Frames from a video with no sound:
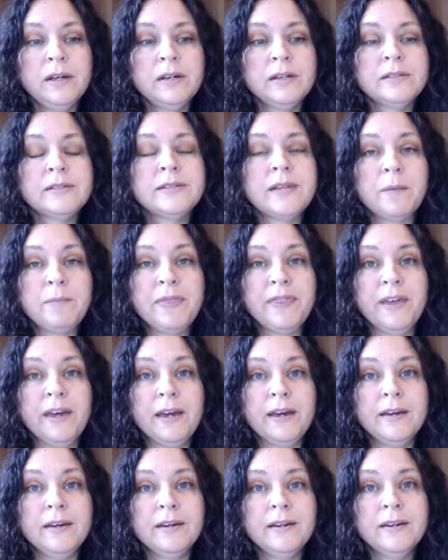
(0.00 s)

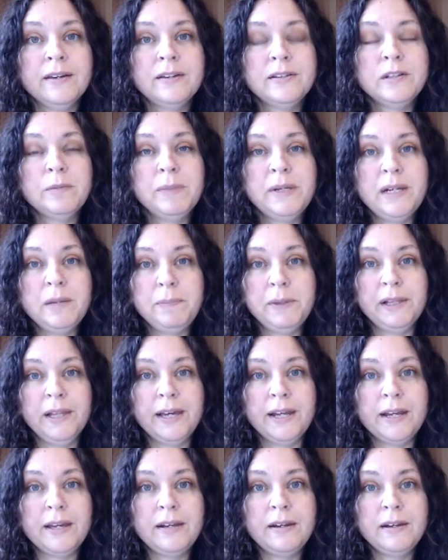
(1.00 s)
something to
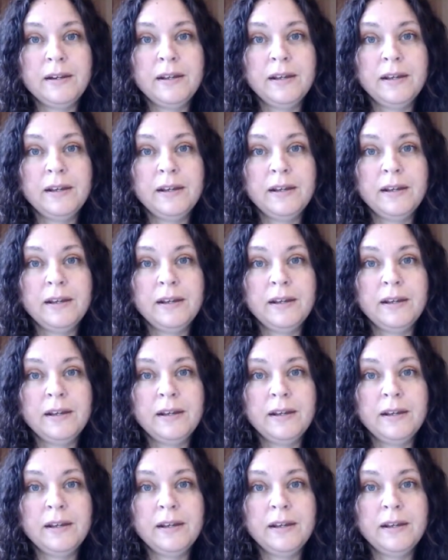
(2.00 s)
manipulate it